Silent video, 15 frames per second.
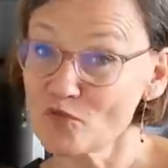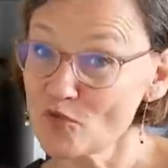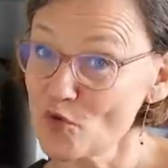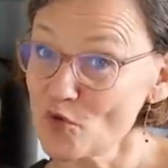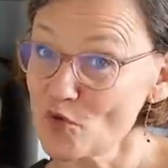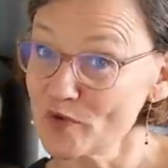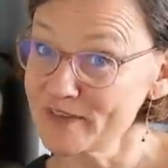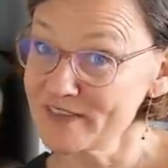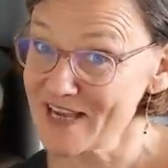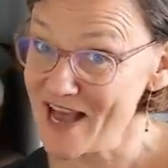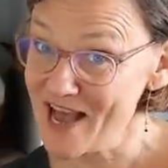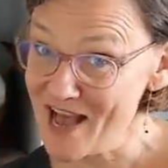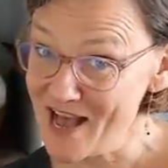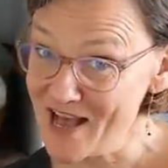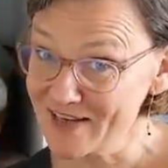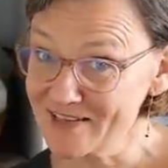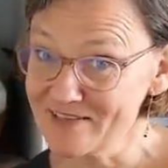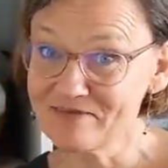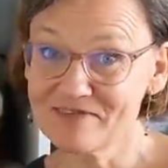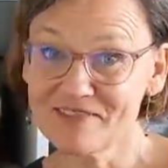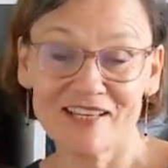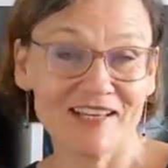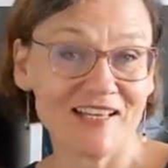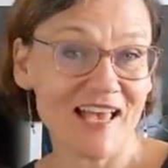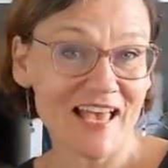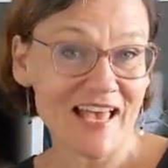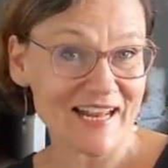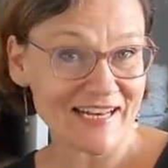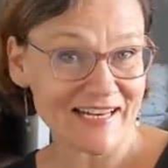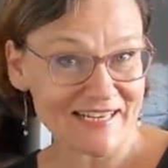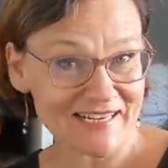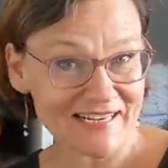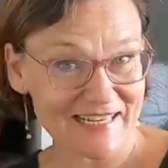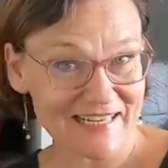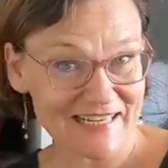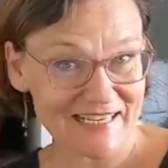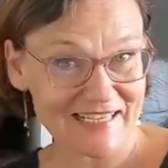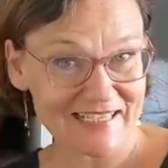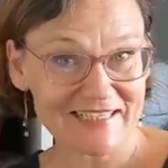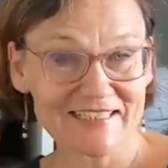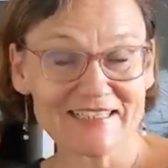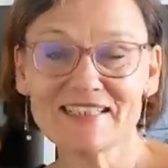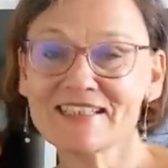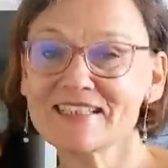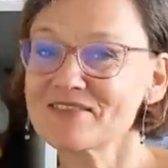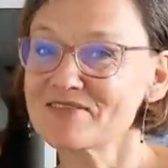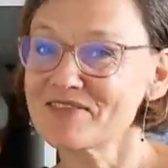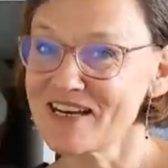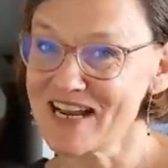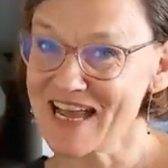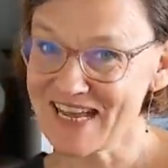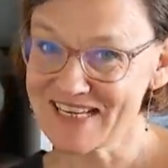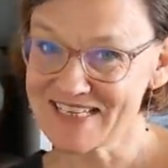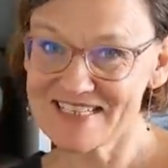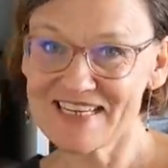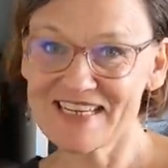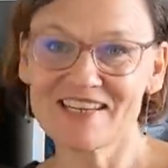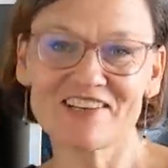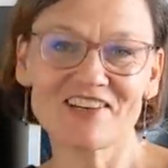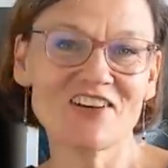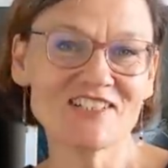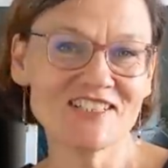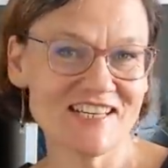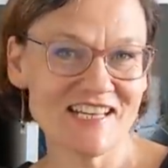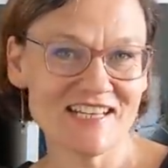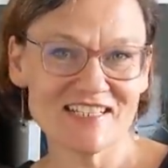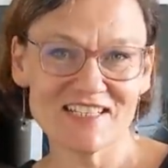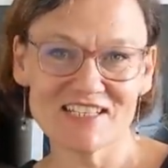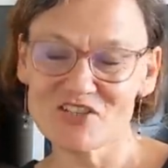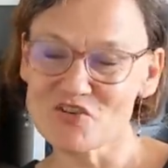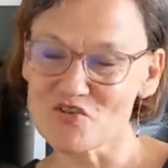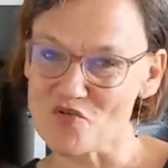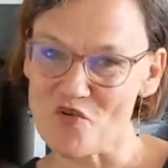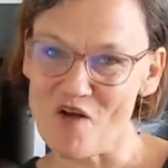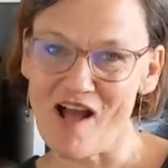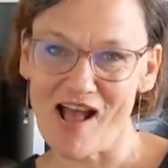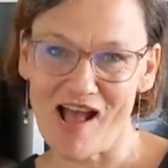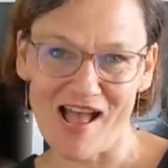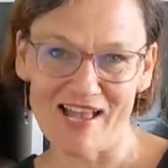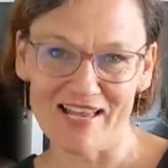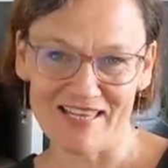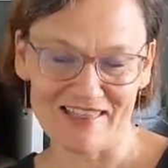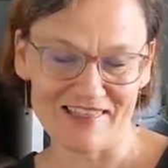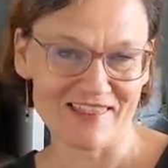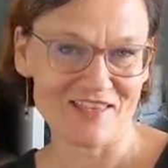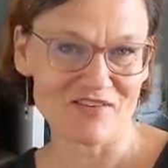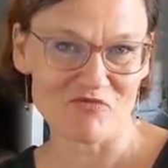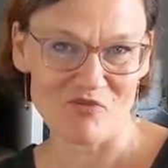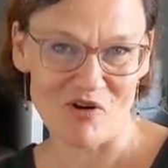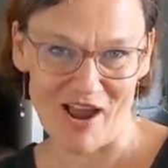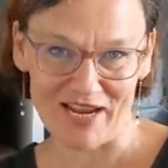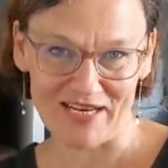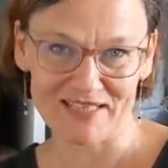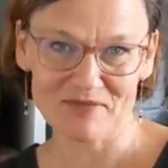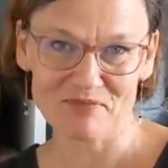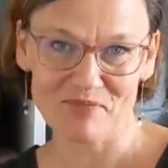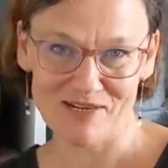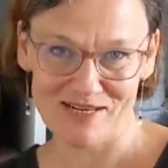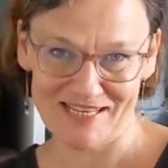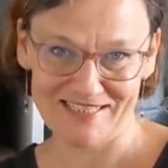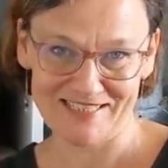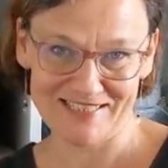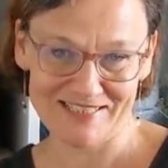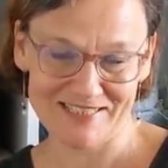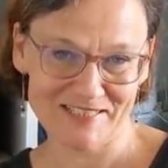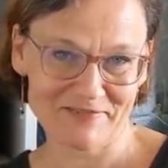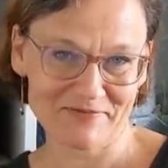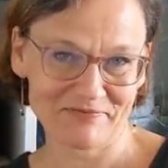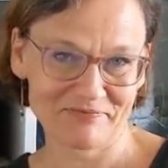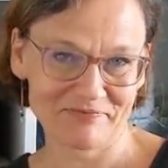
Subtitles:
for yarn and knitting, relaxing content, you are in the right place.